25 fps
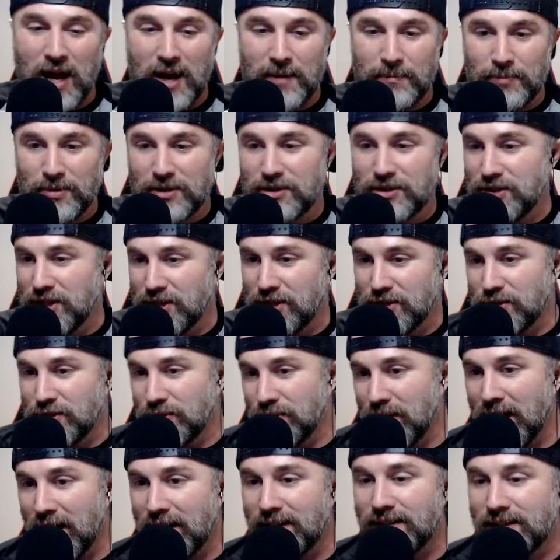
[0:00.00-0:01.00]
I appreciate you
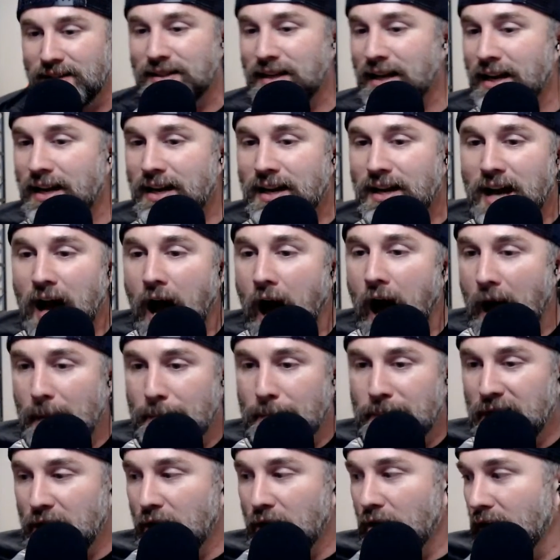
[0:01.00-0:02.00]
guys
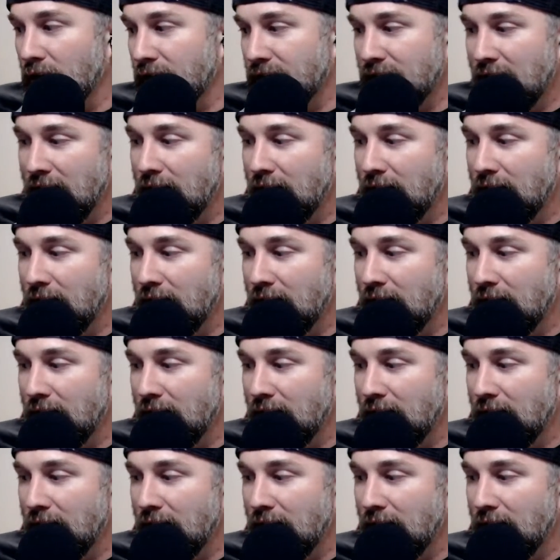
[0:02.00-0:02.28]
hopping on.